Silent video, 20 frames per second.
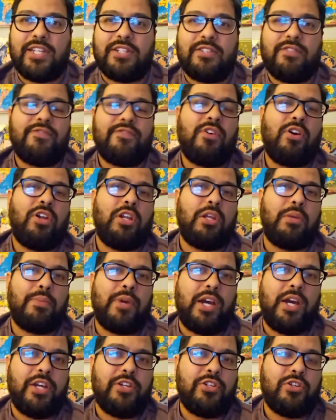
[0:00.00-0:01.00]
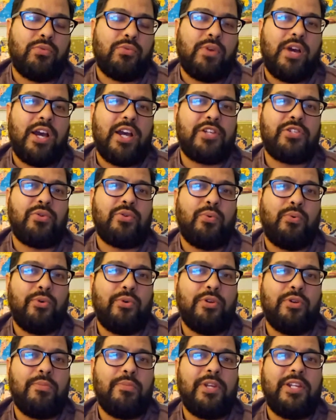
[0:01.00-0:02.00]
Is it falling behind your rocks or
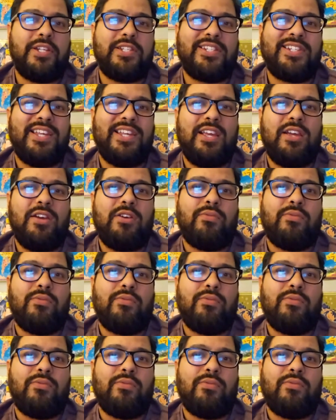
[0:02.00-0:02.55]
ornaments?